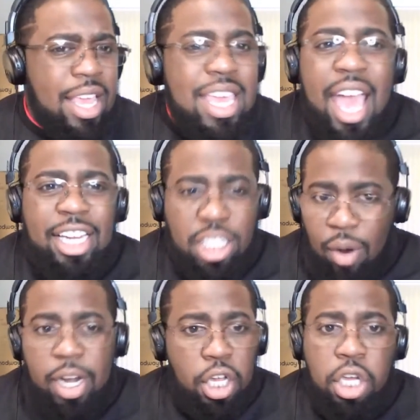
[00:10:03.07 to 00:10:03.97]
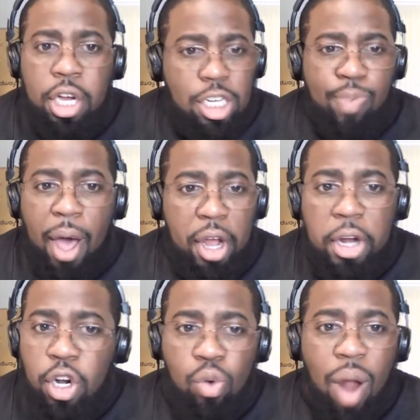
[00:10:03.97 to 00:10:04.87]
yes, they're in a good spot
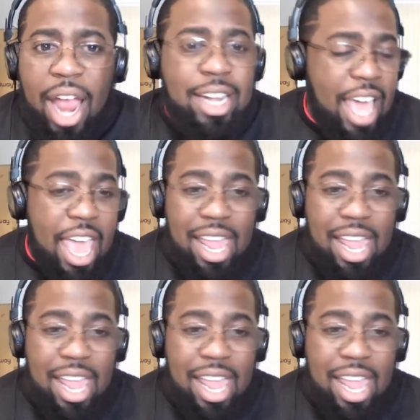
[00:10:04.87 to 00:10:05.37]
under Ryan Day.